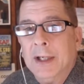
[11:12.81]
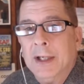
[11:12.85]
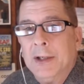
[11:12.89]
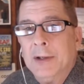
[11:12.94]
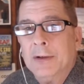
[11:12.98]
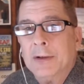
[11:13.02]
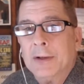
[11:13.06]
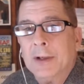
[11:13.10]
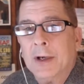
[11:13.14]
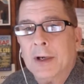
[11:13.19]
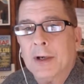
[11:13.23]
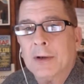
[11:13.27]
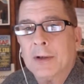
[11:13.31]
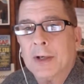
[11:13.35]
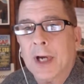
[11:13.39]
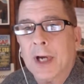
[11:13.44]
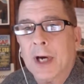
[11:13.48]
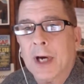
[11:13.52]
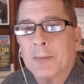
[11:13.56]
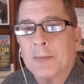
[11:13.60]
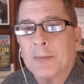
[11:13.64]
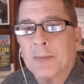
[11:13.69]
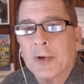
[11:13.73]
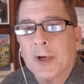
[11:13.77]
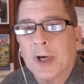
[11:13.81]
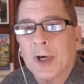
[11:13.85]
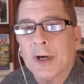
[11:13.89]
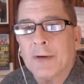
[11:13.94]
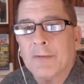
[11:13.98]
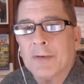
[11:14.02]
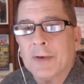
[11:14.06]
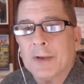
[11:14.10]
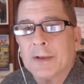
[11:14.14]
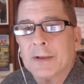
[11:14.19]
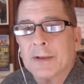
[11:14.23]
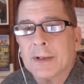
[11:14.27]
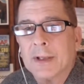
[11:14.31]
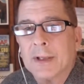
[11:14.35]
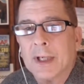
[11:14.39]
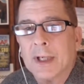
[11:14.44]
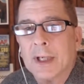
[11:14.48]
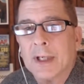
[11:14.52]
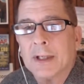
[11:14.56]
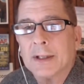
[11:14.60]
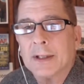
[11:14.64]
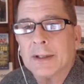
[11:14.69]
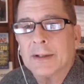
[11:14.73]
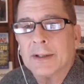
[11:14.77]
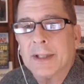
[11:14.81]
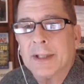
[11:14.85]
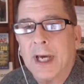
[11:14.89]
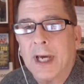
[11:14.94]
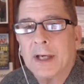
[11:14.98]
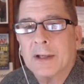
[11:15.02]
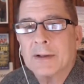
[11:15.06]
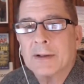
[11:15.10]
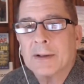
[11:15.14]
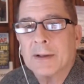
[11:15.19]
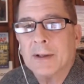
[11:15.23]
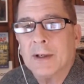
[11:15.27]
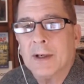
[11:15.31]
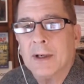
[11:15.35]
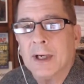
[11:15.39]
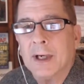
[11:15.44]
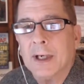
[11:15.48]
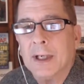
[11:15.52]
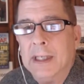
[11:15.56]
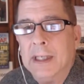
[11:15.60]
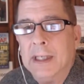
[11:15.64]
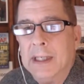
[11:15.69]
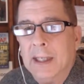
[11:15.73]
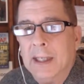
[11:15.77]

you know, nonprofit tax law,